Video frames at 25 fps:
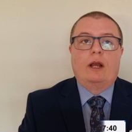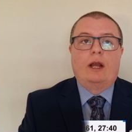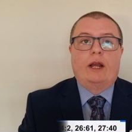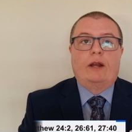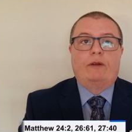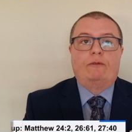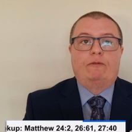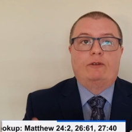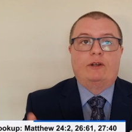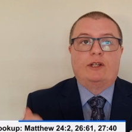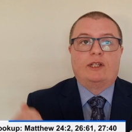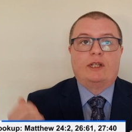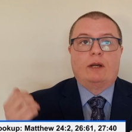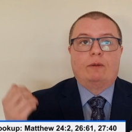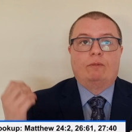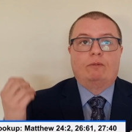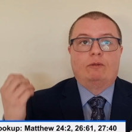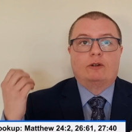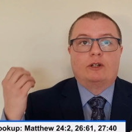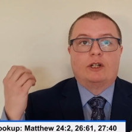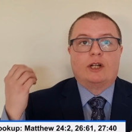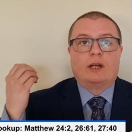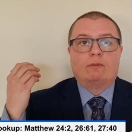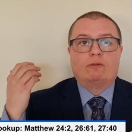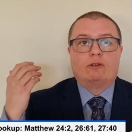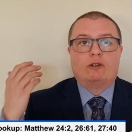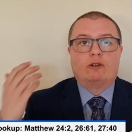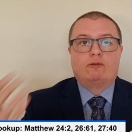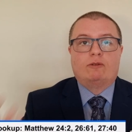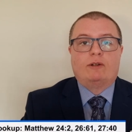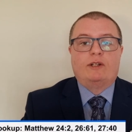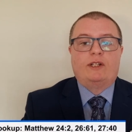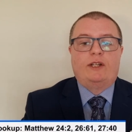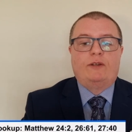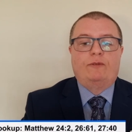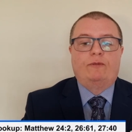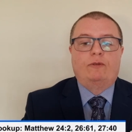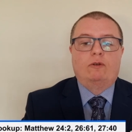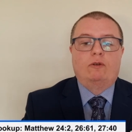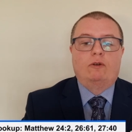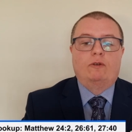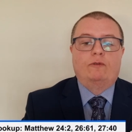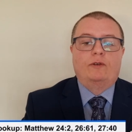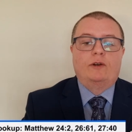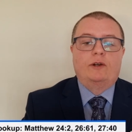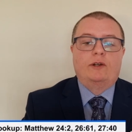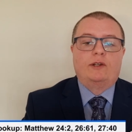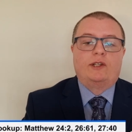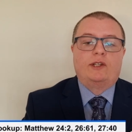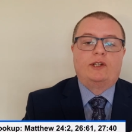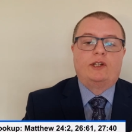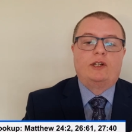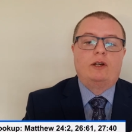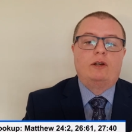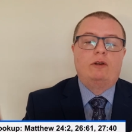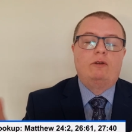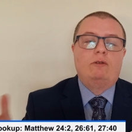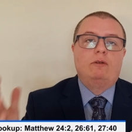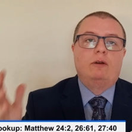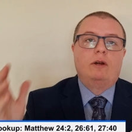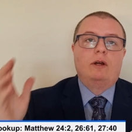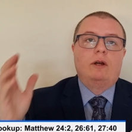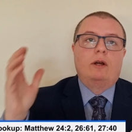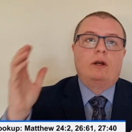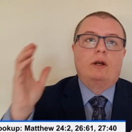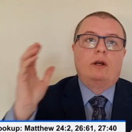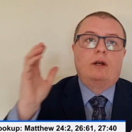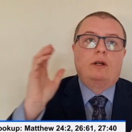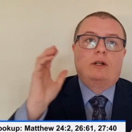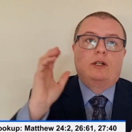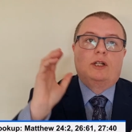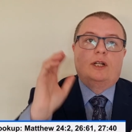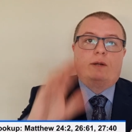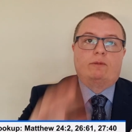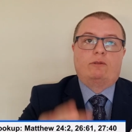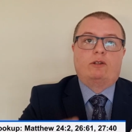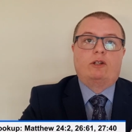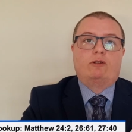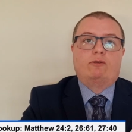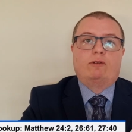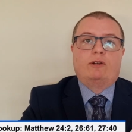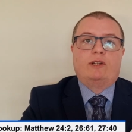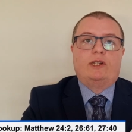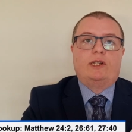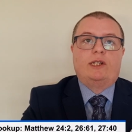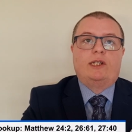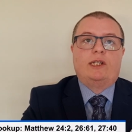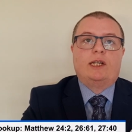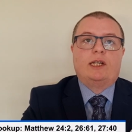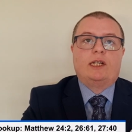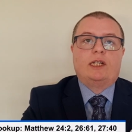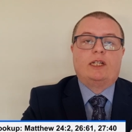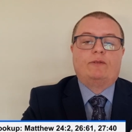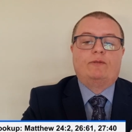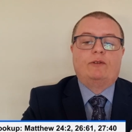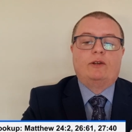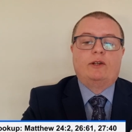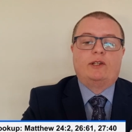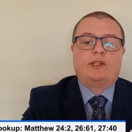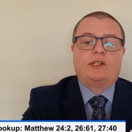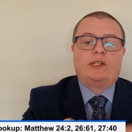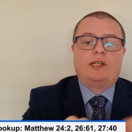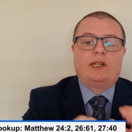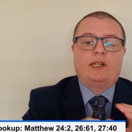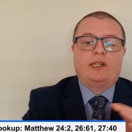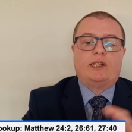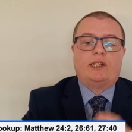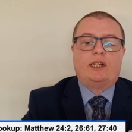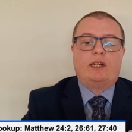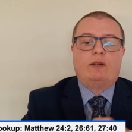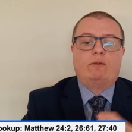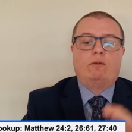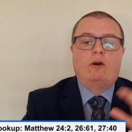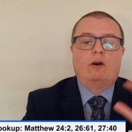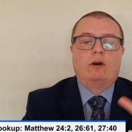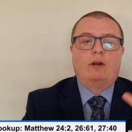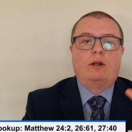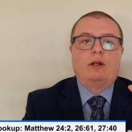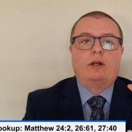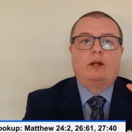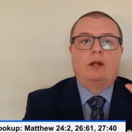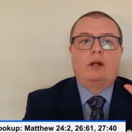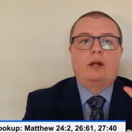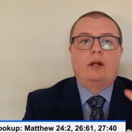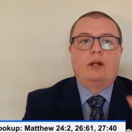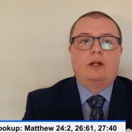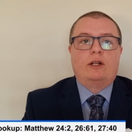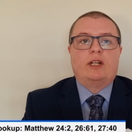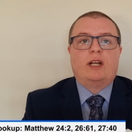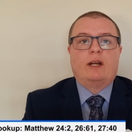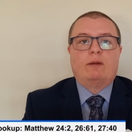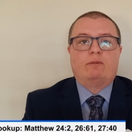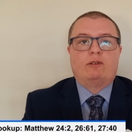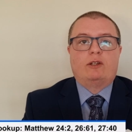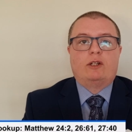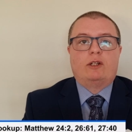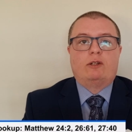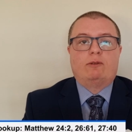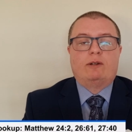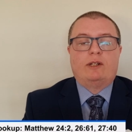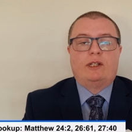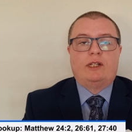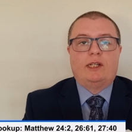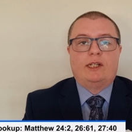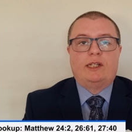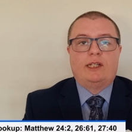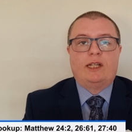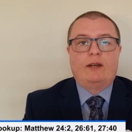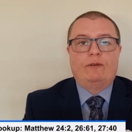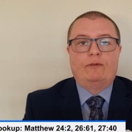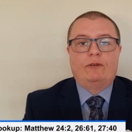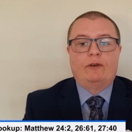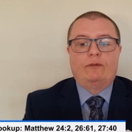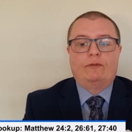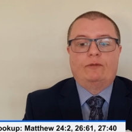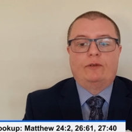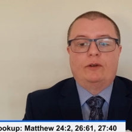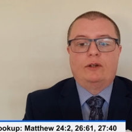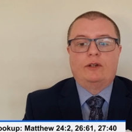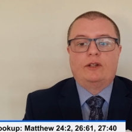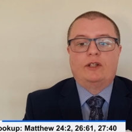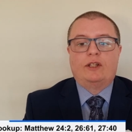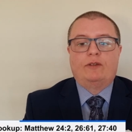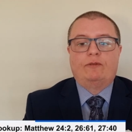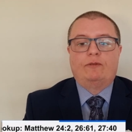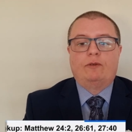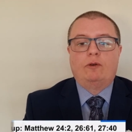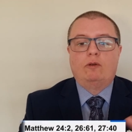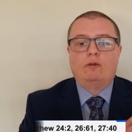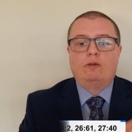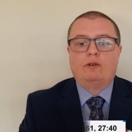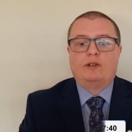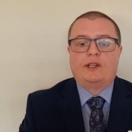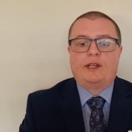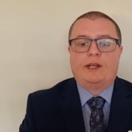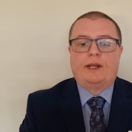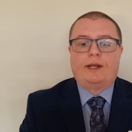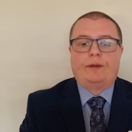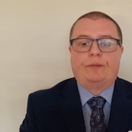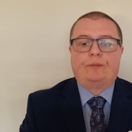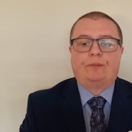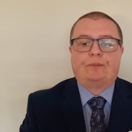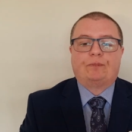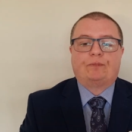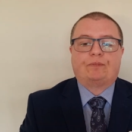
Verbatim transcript: in, for example, chapter 24, verse 2, chapter 26, verse 61, and chapter 27, verse 40.